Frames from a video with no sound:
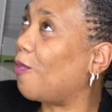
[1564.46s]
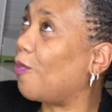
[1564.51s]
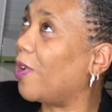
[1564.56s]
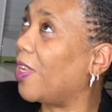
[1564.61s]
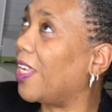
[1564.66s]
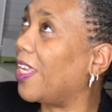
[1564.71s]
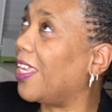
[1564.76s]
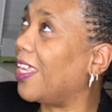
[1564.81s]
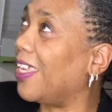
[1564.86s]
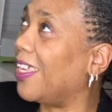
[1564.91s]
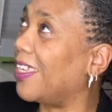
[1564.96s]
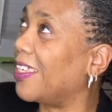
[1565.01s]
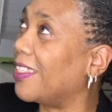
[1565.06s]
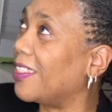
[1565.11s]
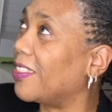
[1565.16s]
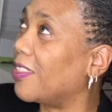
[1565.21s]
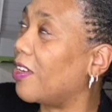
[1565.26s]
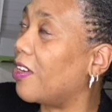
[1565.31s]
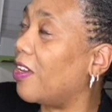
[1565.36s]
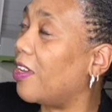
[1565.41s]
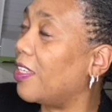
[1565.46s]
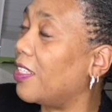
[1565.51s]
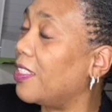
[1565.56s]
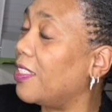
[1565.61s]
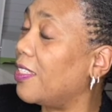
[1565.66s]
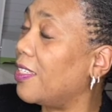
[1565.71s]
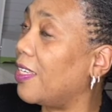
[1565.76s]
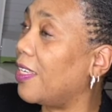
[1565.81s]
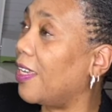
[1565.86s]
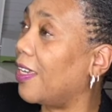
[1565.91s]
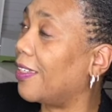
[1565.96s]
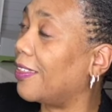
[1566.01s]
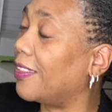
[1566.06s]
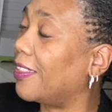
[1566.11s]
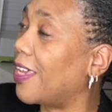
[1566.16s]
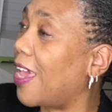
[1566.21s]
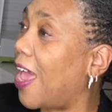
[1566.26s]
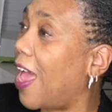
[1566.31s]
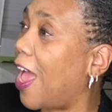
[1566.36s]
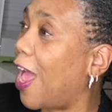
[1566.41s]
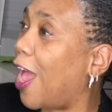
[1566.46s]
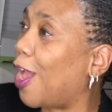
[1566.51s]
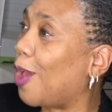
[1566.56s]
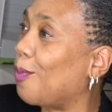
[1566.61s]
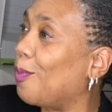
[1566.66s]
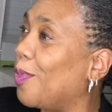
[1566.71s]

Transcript: what he is on TikTok,